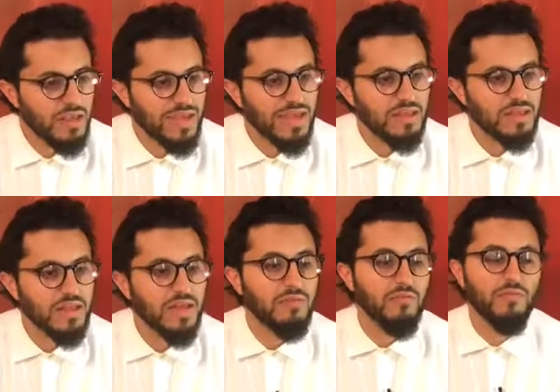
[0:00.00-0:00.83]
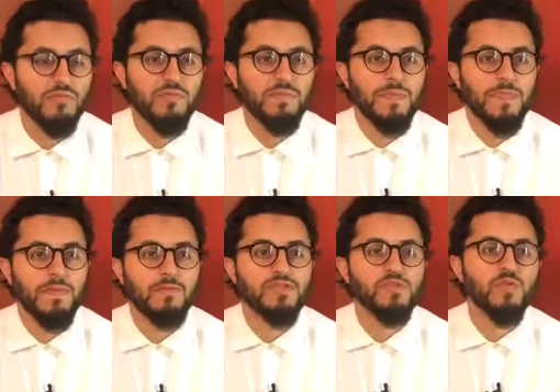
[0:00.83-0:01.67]
a life
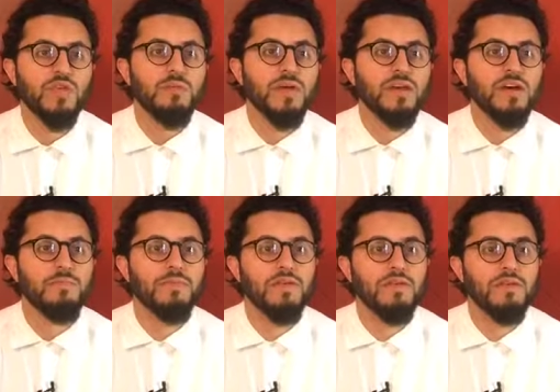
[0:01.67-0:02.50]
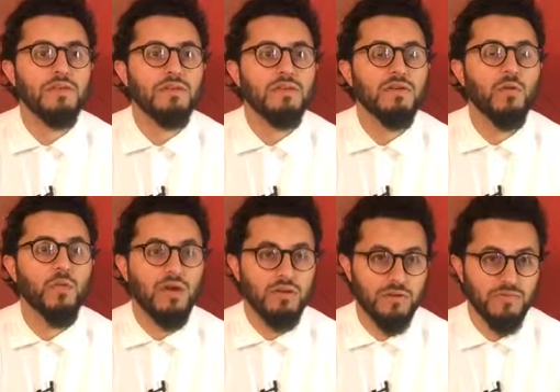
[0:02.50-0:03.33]
which we may not be
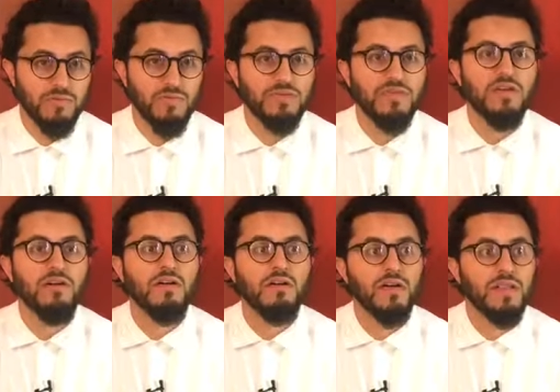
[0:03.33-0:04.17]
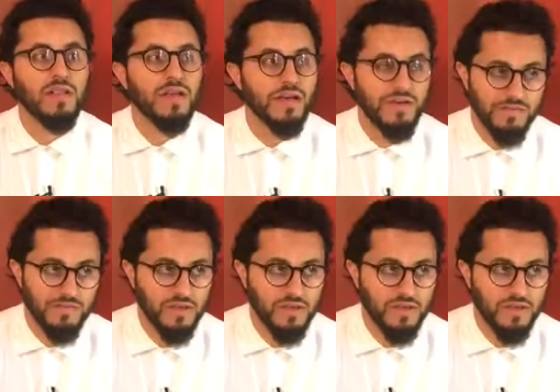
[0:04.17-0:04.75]
aware of but they are alive